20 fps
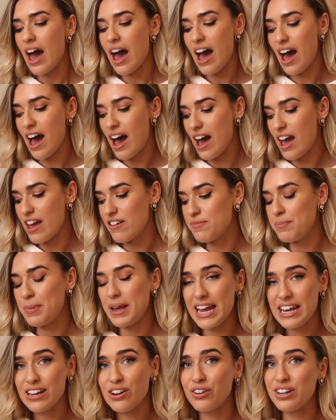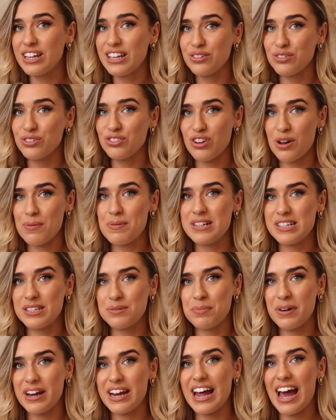I've been on a little shopping
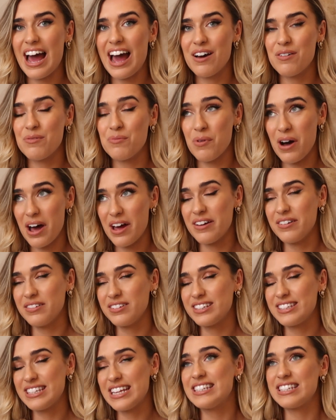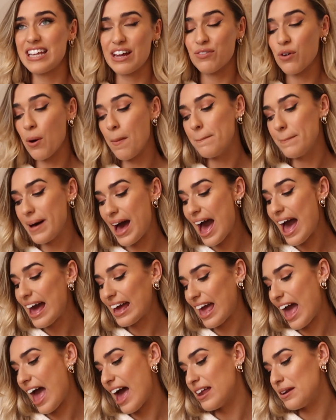spree what, since I've come
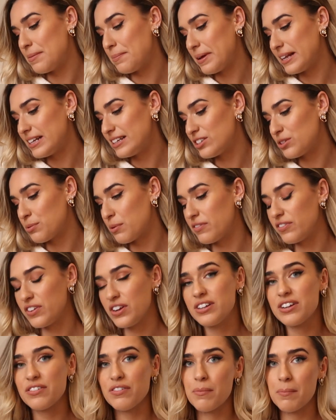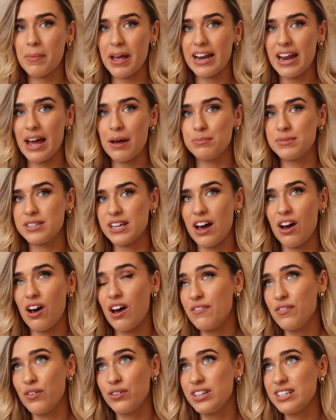back and been to a few different B&Ms.
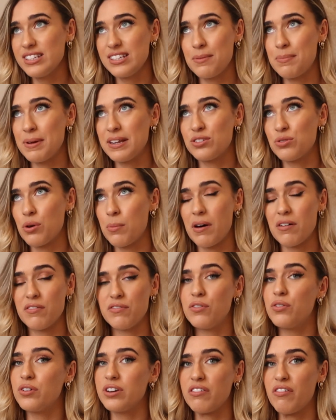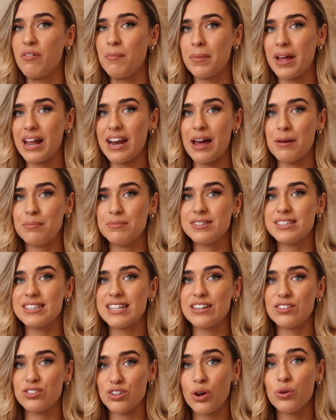I've honestly been to about four different B&Ms
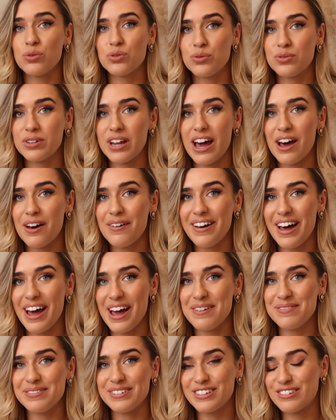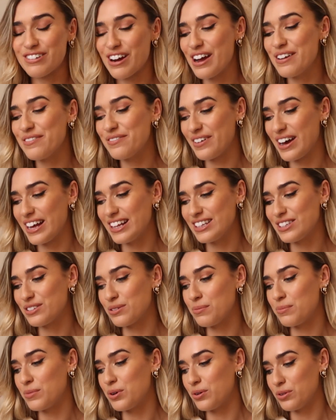in total now um, to try and find
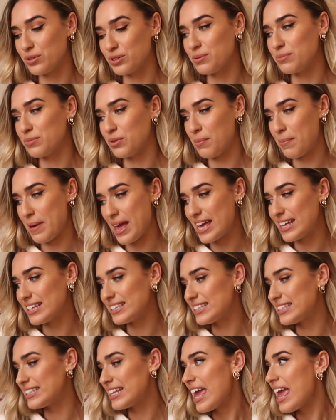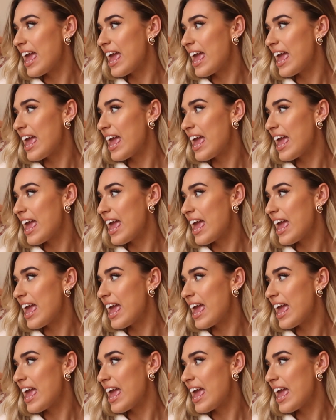some autumnal bits